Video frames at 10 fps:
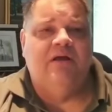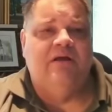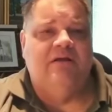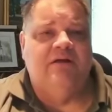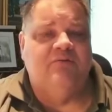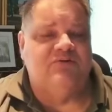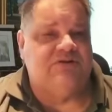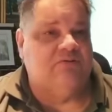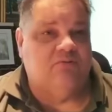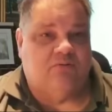and he was
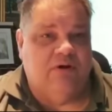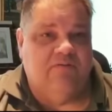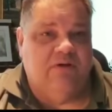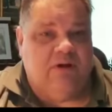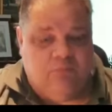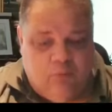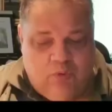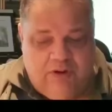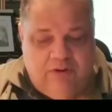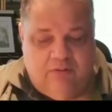still grieving and
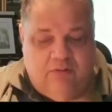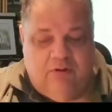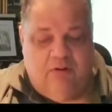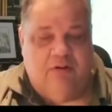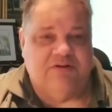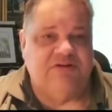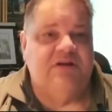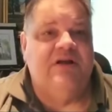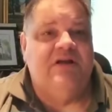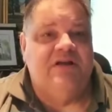mourning her
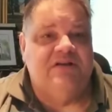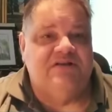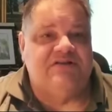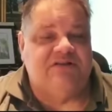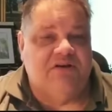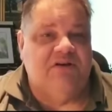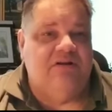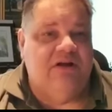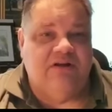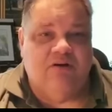loss. His
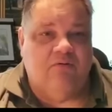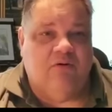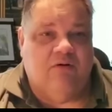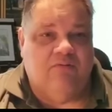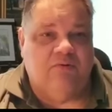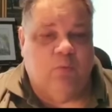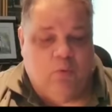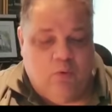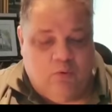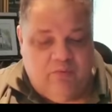son had gone off to
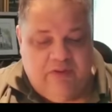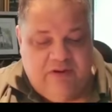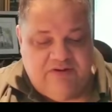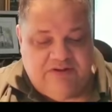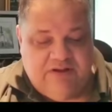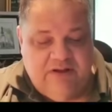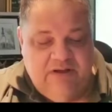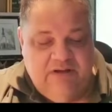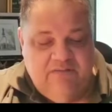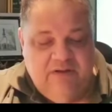war without his
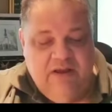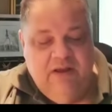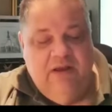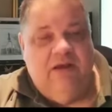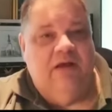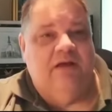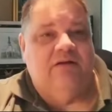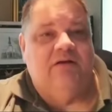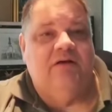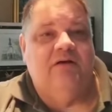leave,
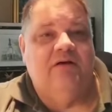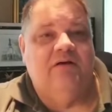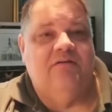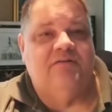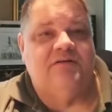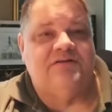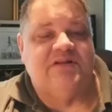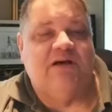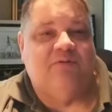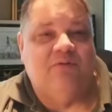and the
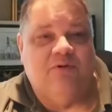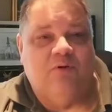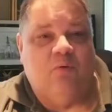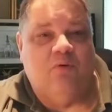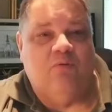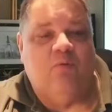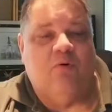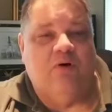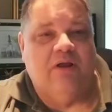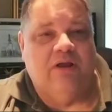South and the North
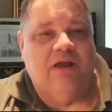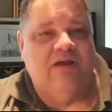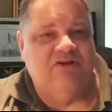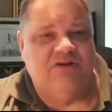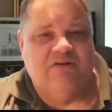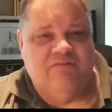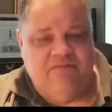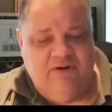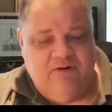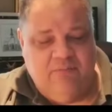were engaged in a
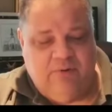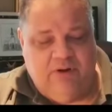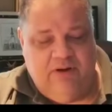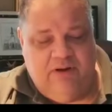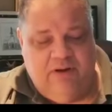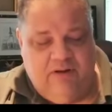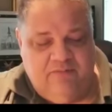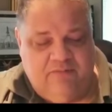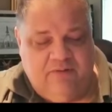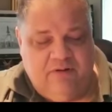very bloody
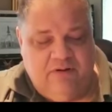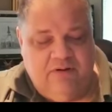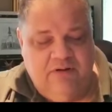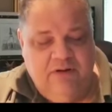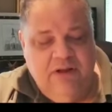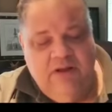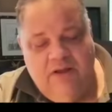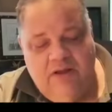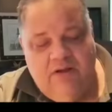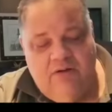conflict.
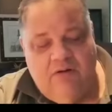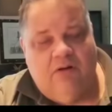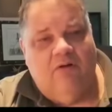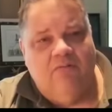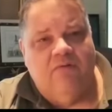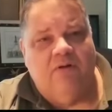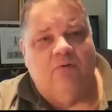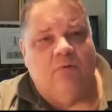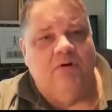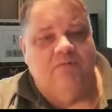And
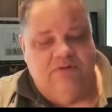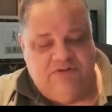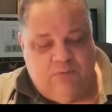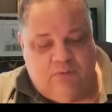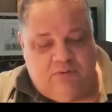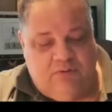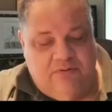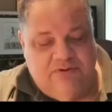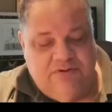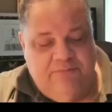Longfellow wrote these
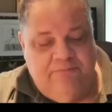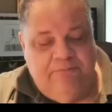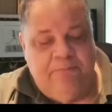words